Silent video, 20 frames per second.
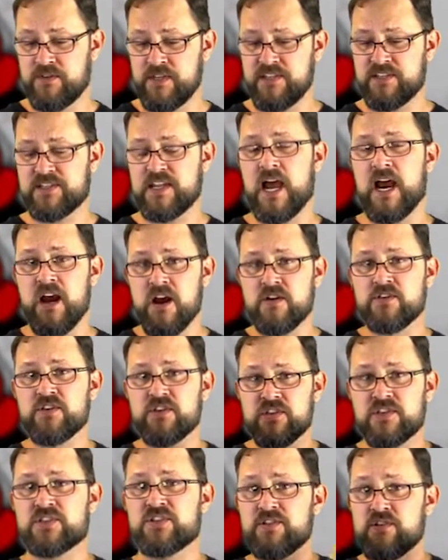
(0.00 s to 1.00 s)
these tires are
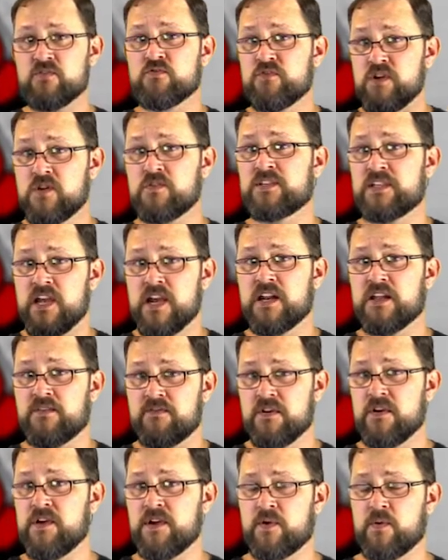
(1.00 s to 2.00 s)
still rotating
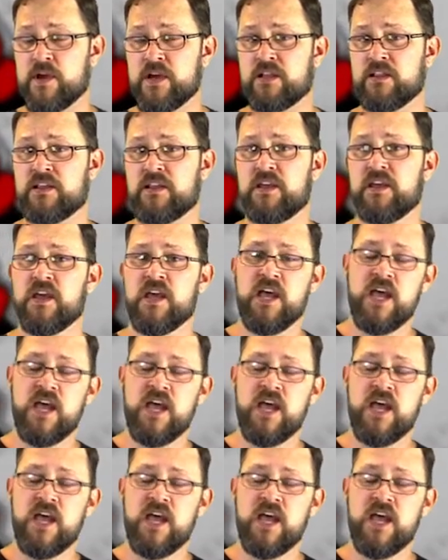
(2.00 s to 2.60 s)
very quickly.